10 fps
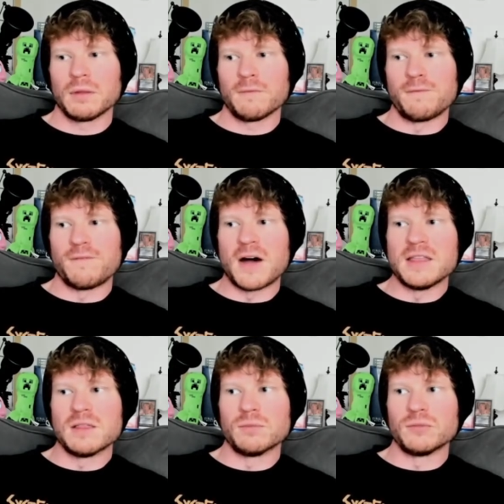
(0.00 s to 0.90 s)

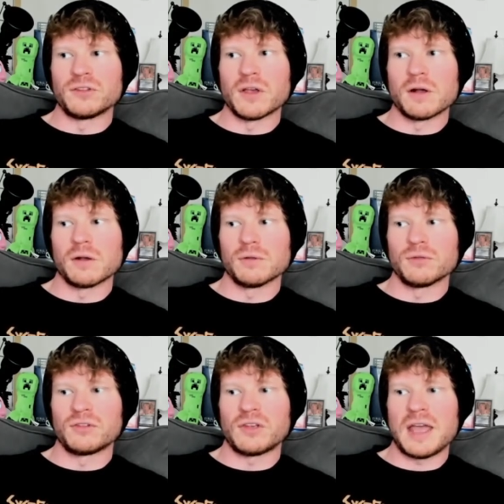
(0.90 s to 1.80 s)
find
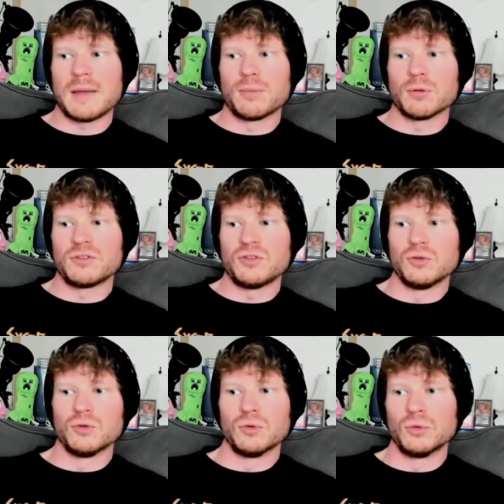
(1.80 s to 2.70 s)
themselves able
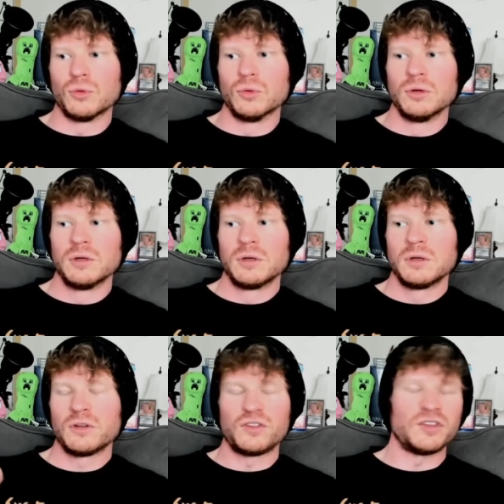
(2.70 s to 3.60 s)
to
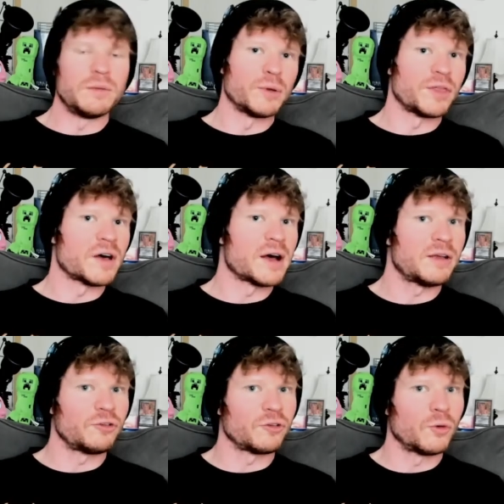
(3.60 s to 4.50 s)

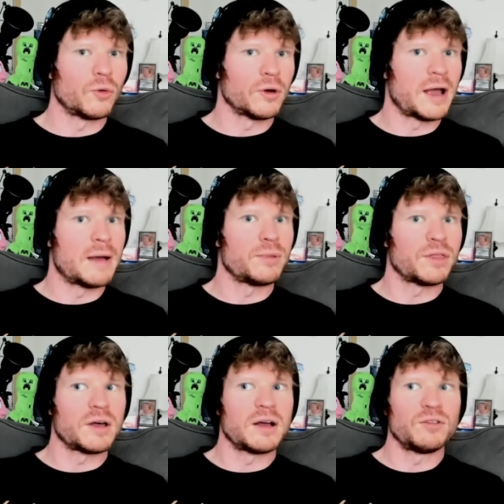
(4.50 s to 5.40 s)
sympathize or
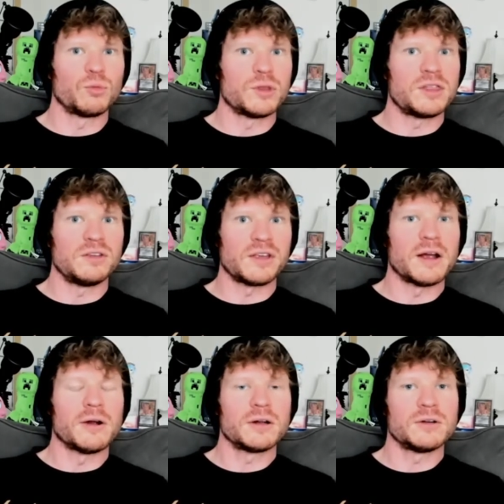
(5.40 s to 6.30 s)
empathize with these
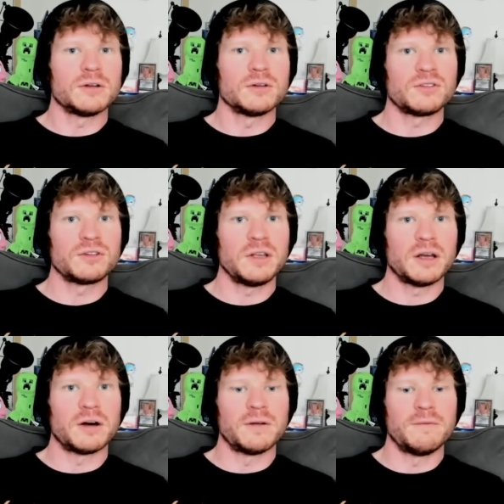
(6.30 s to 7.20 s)
characters
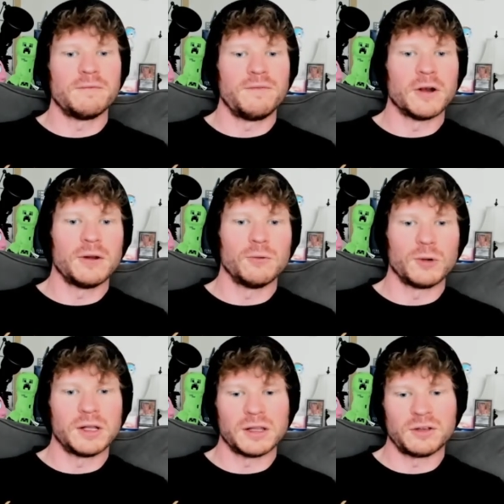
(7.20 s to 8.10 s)
on very
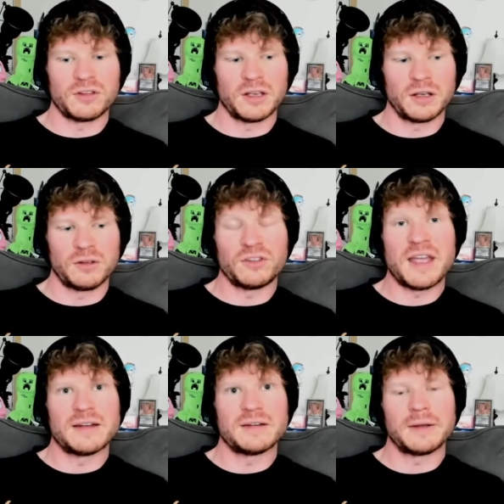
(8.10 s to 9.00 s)
realistic
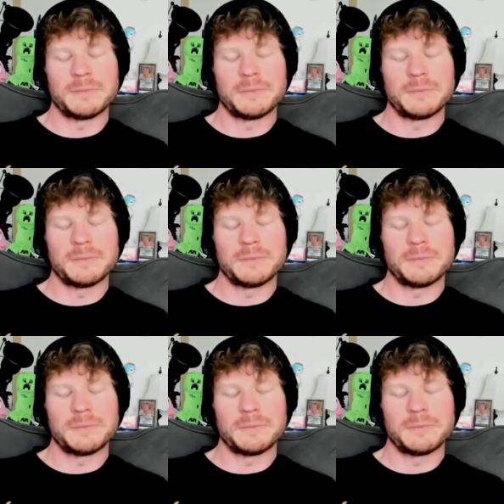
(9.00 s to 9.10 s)
standing.